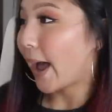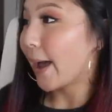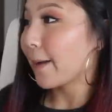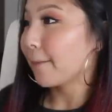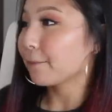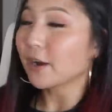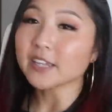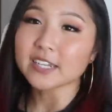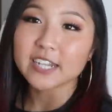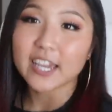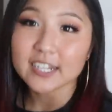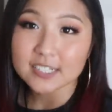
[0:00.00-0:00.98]
I'm probably
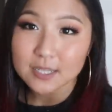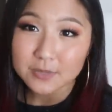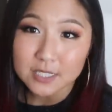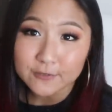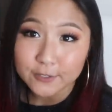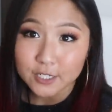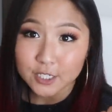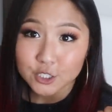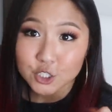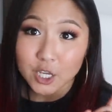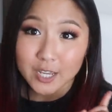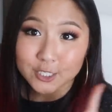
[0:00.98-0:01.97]
gonna edit some of this
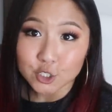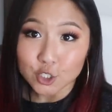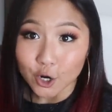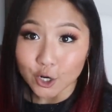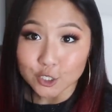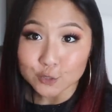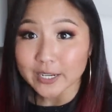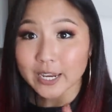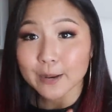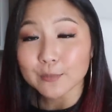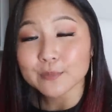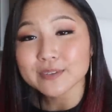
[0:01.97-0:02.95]
footage, charge my
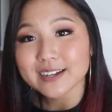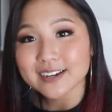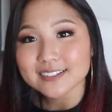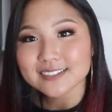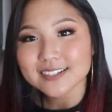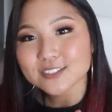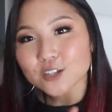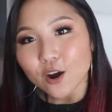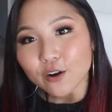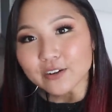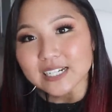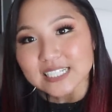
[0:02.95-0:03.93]
camera because it's
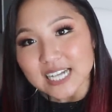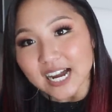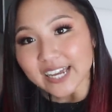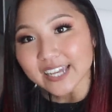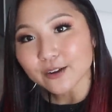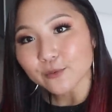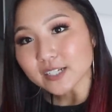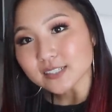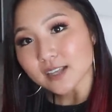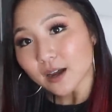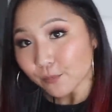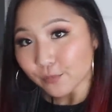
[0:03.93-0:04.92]
already dying. What
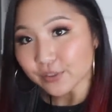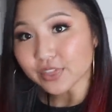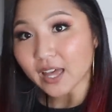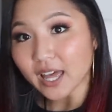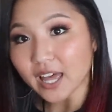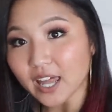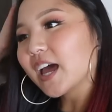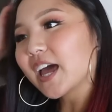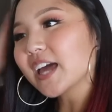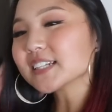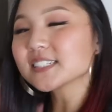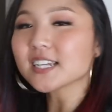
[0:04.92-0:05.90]
is up with that?
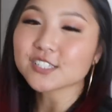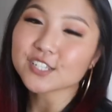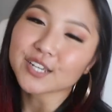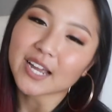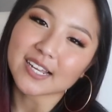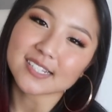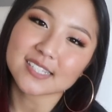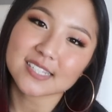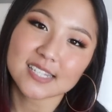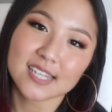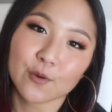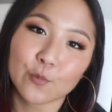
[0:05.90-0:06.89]
And I'll see you
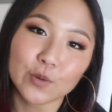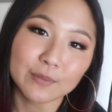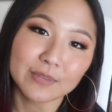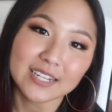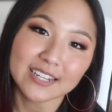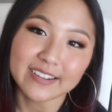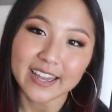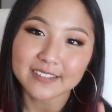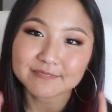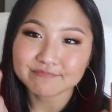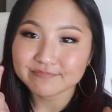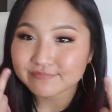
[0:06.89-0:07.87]
guys when I'm eating again.